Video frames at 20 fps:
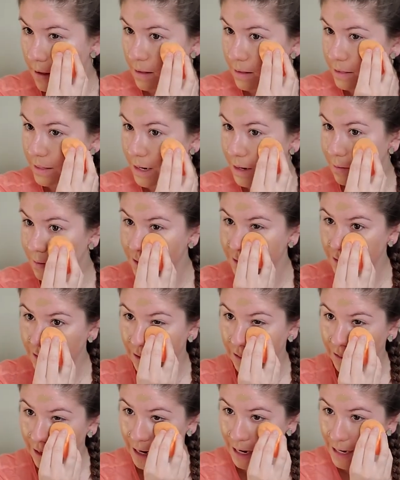there was
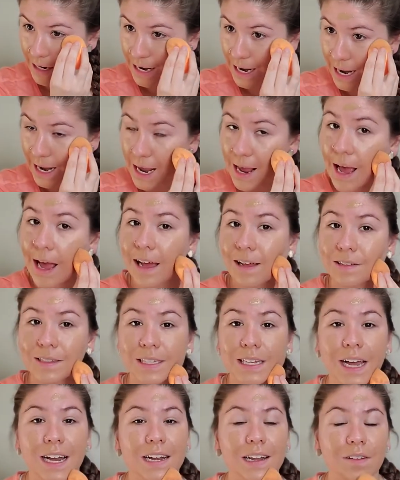a lady
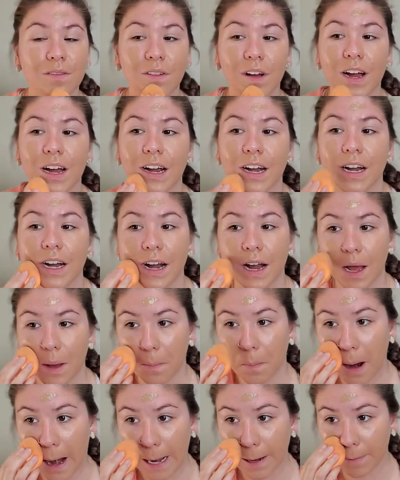outside of our
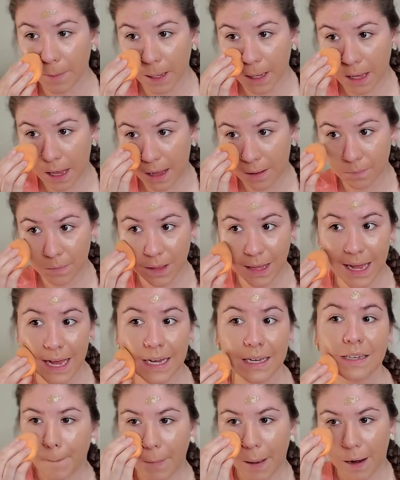apartment
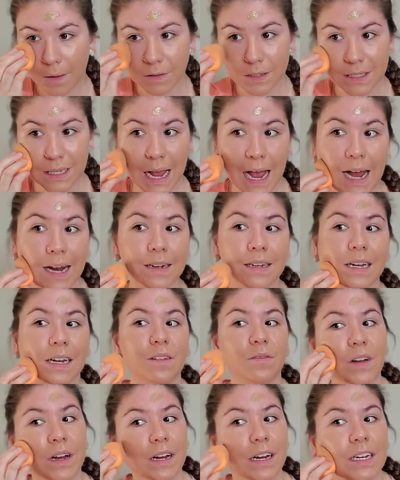complex that was
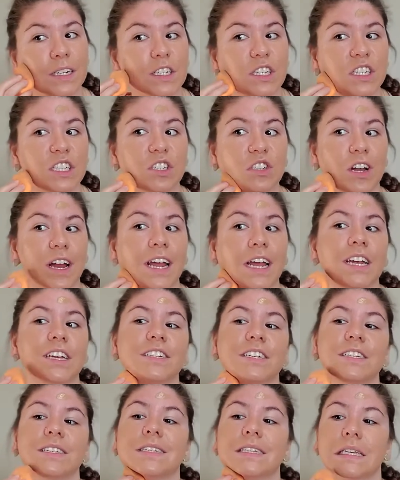acting very
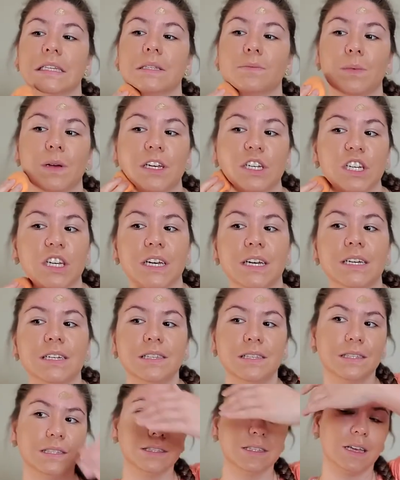strange and
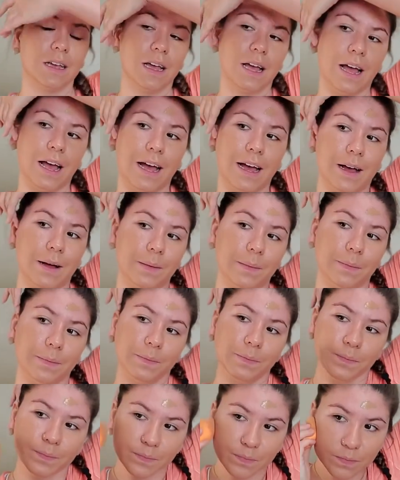suspicious.
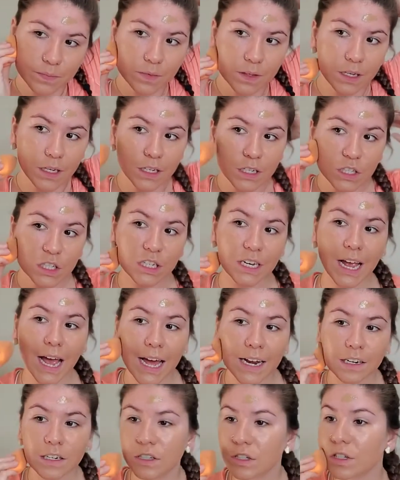Um, she
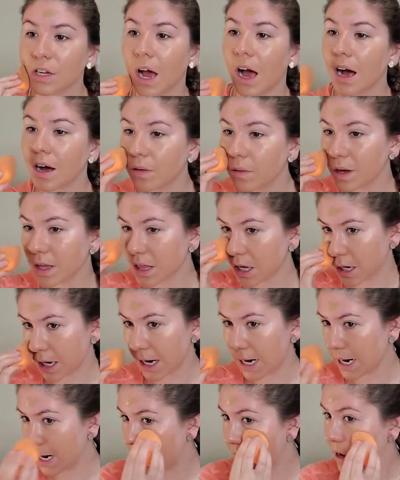had her dog with
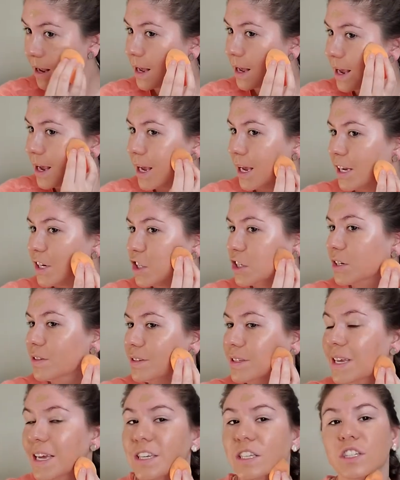her and she
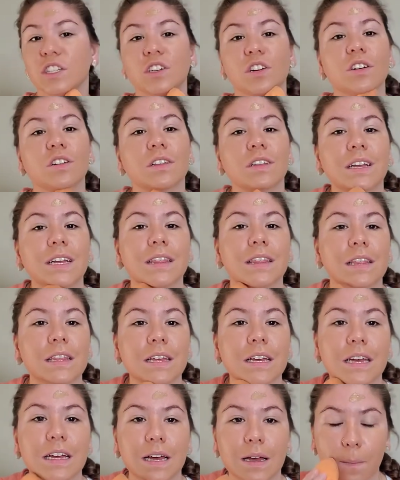was like circling
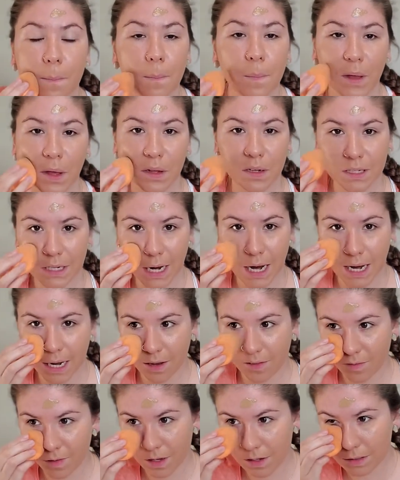the building
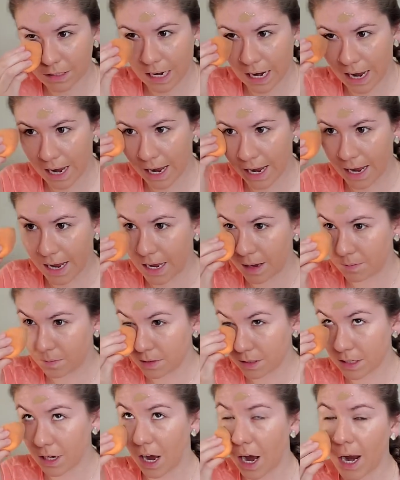a few
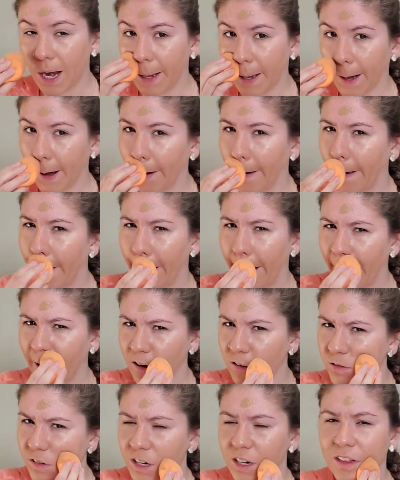times, got in her
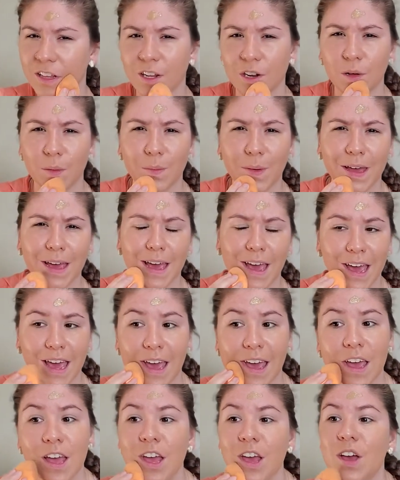car for a little
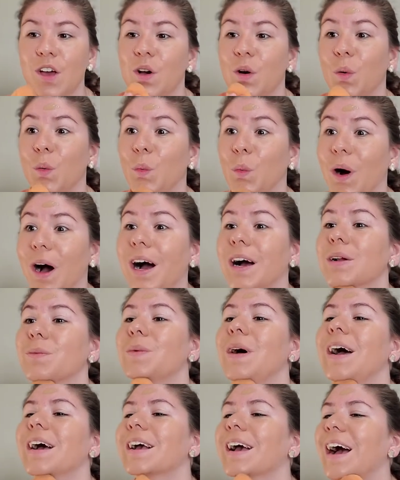bit, walked
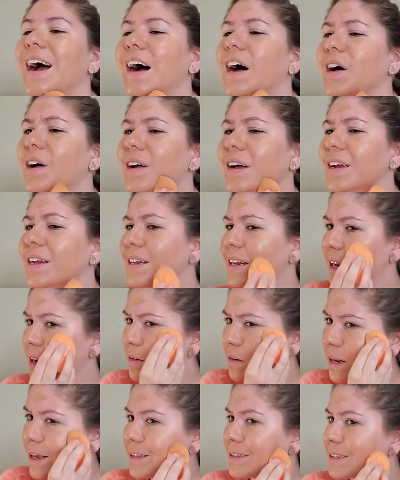back out and
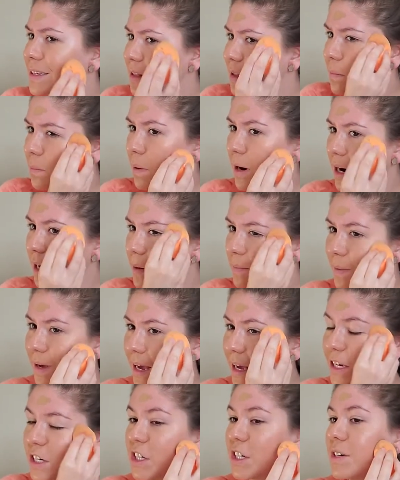then into the
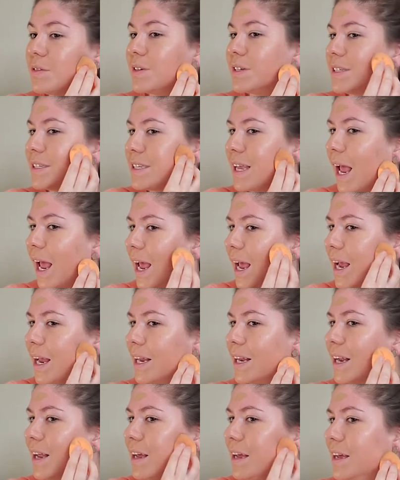apartment she was
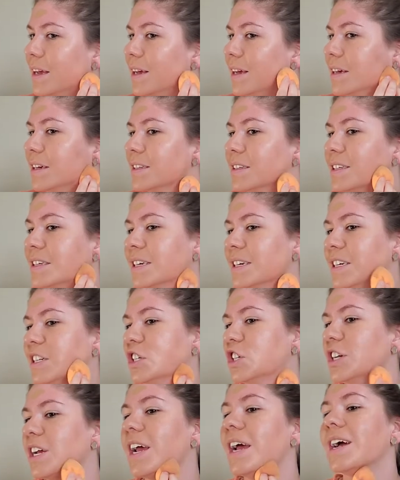staying to
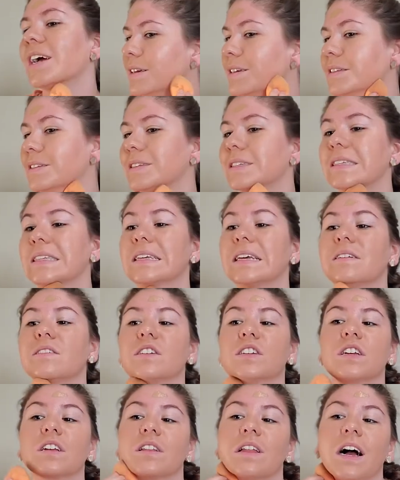check and see if
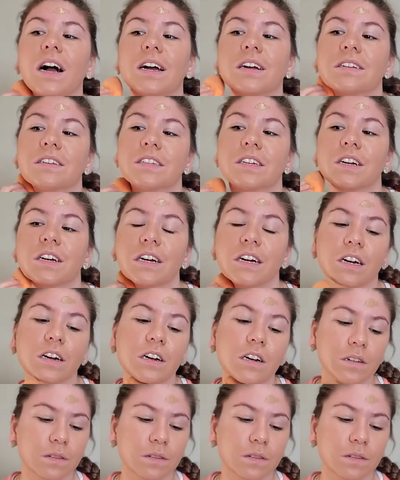she locks her